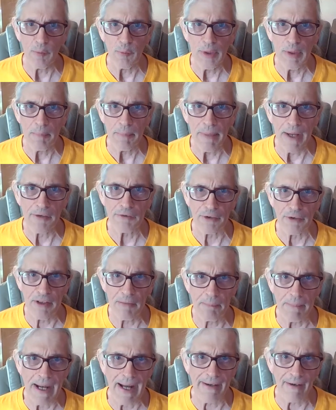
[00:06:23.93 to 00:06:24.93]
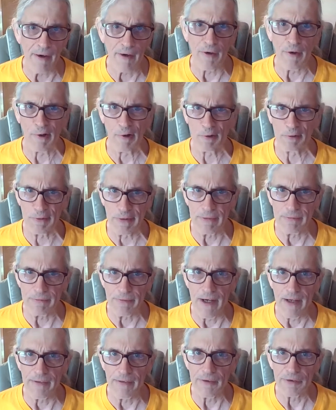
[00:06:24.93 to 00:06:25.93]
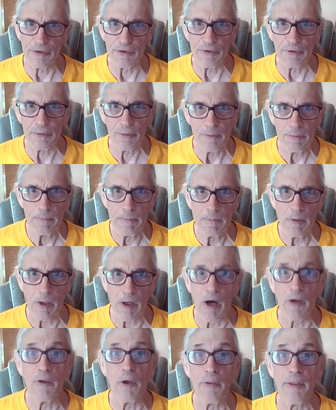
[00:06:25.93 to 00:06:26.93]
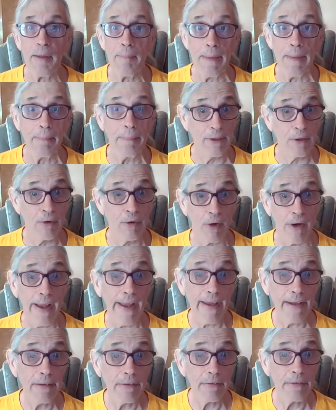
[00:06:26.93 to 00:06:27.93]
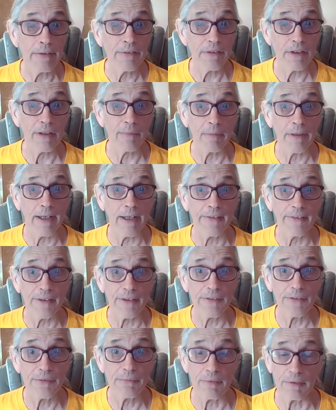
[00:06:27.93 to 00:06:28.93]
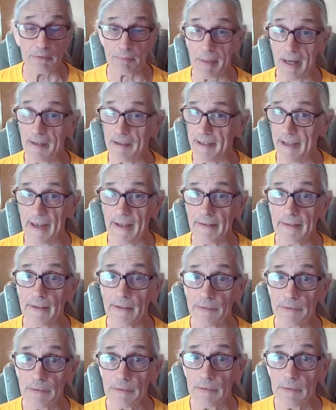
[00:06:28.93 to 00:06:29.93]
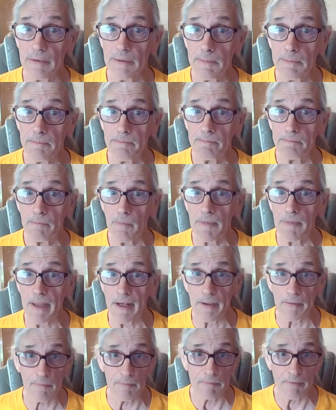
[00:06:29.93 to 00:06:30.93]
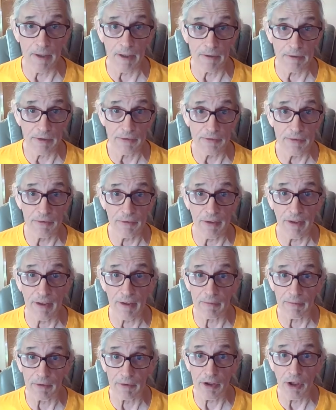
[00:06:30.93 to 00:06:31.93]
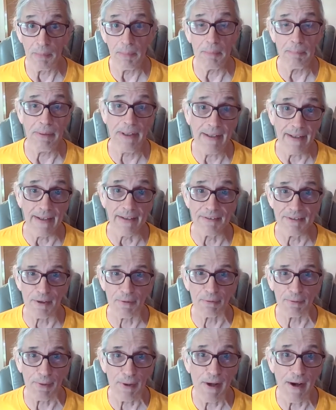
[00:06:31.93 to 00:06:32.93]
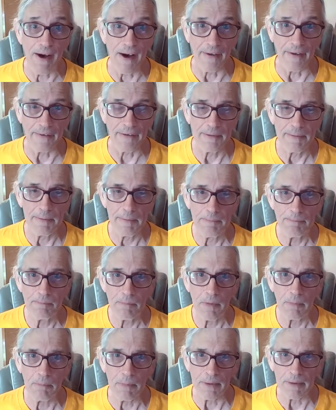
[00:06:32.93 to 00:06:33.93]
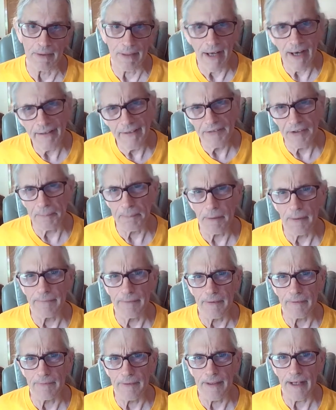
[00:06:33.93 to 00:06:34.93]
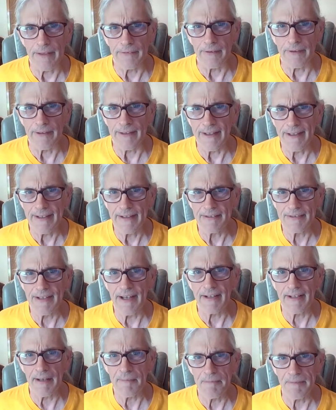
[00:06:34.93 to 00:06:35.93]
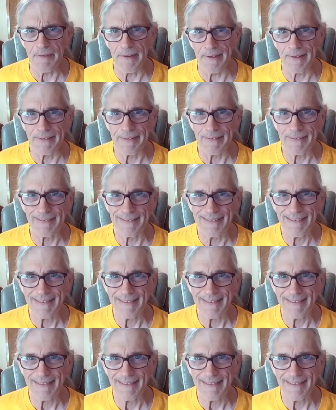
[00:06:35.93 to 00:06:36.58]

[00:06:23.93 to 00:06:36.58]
We measure him by our earthly fathers who, although they may be great in some cases, as my dad is, they're human beings. They're flawed. But God is a perfect Father, and he is not up there